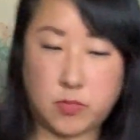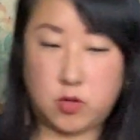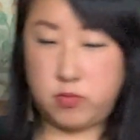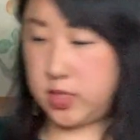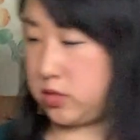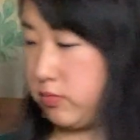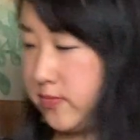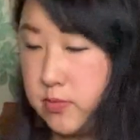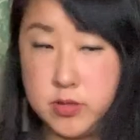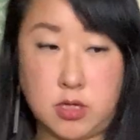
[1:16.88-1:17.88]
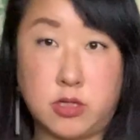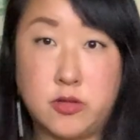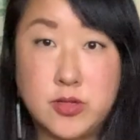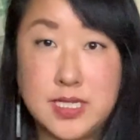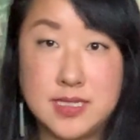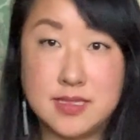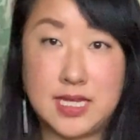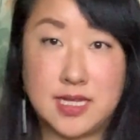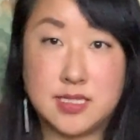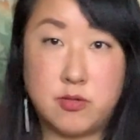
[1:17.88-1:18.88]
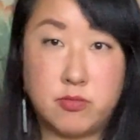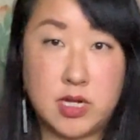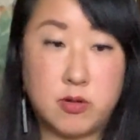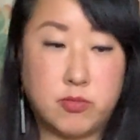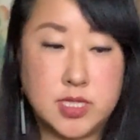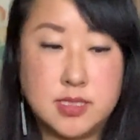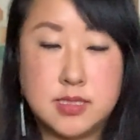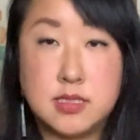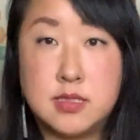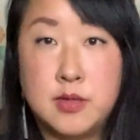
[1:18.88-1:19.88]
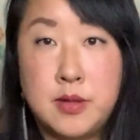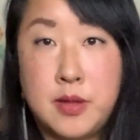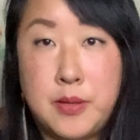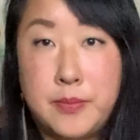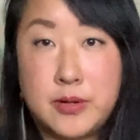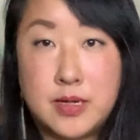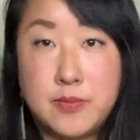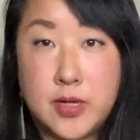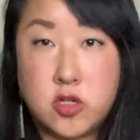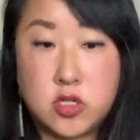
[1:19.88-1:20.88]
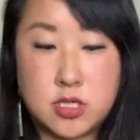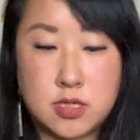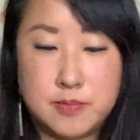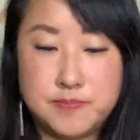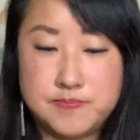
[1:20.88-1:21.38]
which we've done with all the other teas. And like I said, a rinse is pretty much